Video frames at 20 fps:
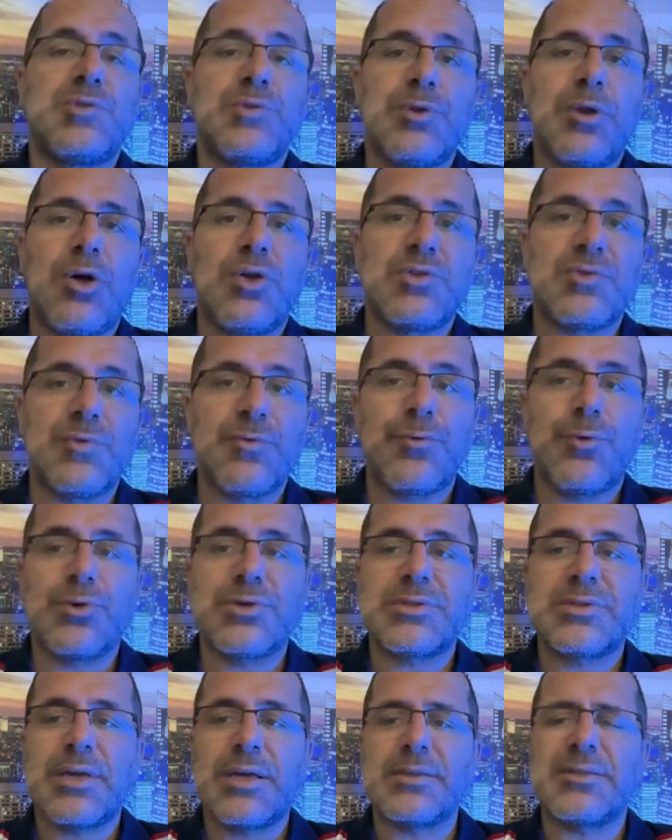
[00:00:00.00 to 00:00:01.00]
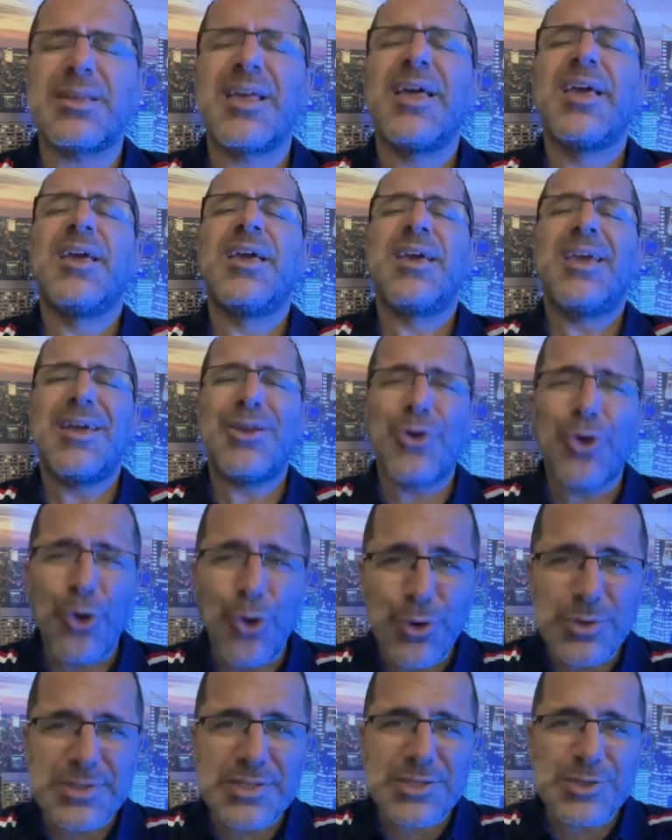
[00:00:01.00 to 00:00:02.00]
$2.04. It
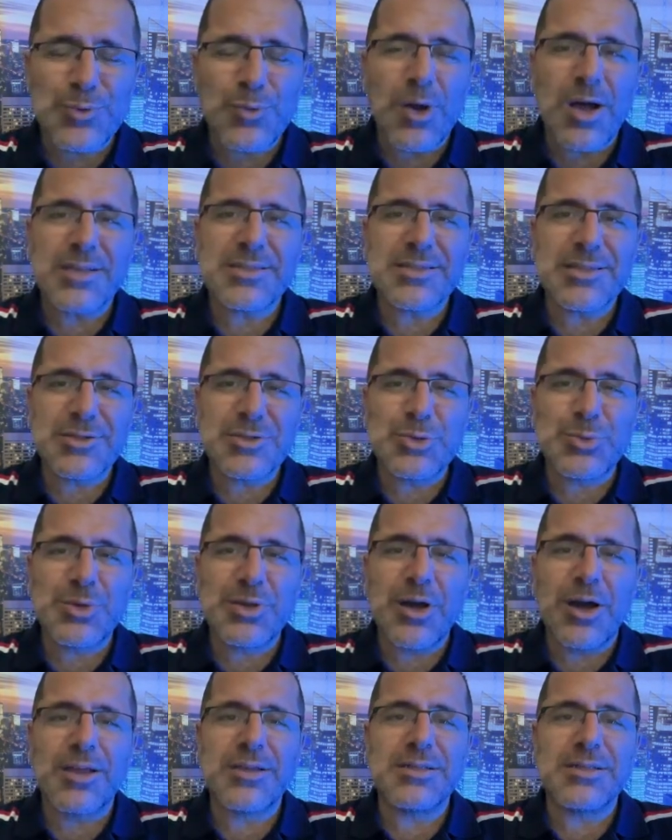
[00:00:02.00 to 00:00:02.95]
hurts to watch it, to be